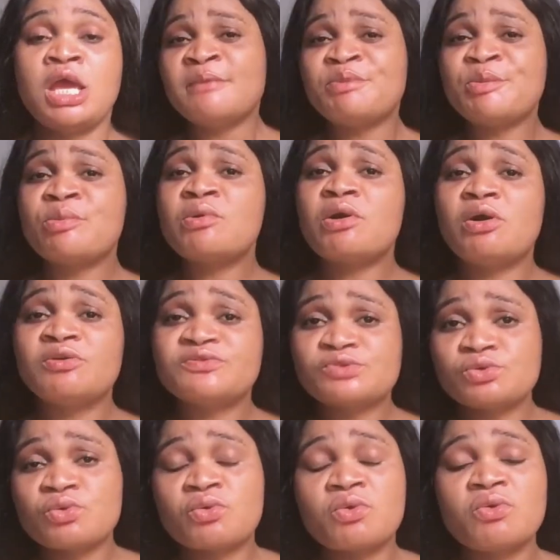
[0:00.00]
People
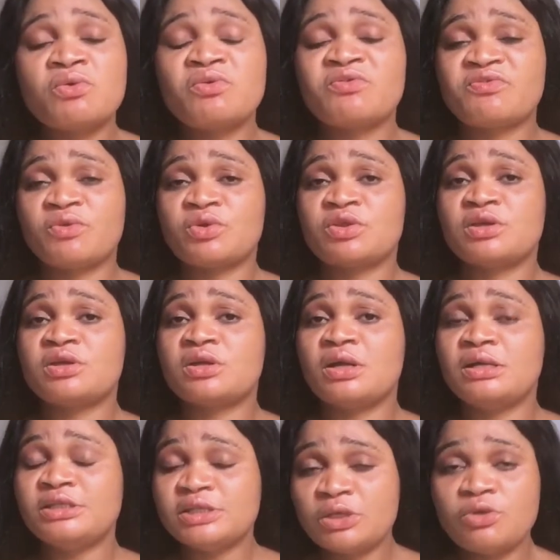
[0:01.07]
often go for the
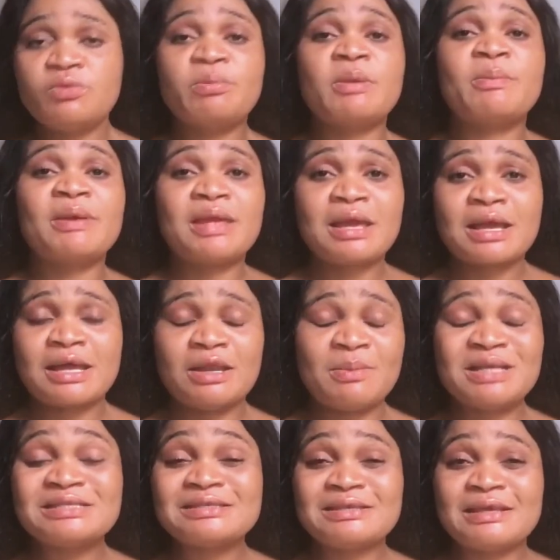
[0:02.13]
yellow papaya
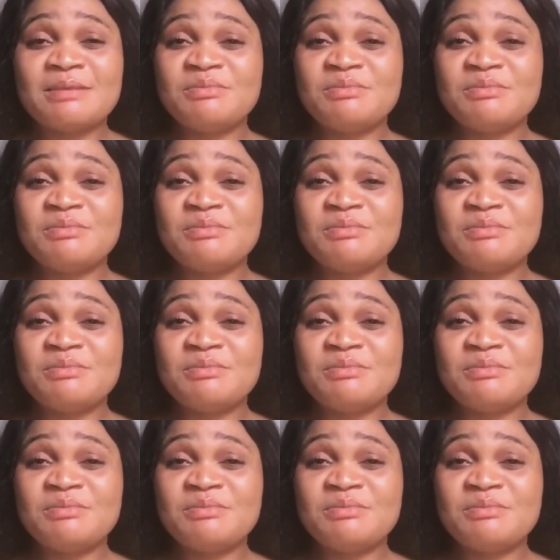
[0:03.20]
calamansi,